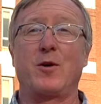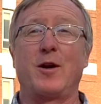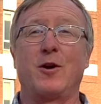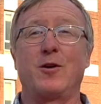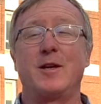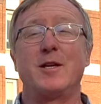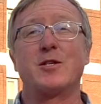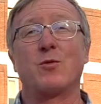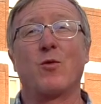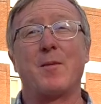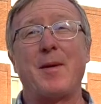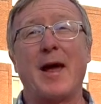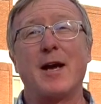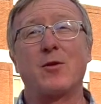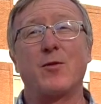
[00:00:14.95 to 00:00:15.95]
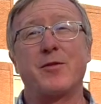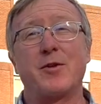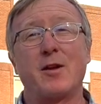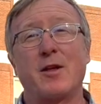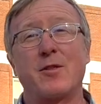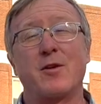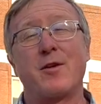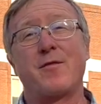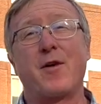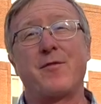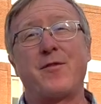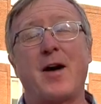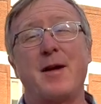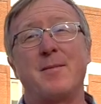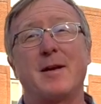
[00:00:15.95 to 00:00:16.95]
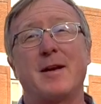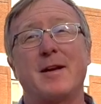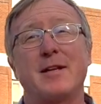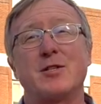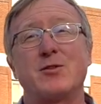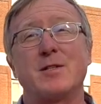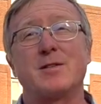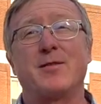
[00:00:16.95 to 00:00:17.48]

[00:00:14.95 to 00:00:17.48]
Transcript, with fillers: Heritage and we're back with another of our 5 Minute Histories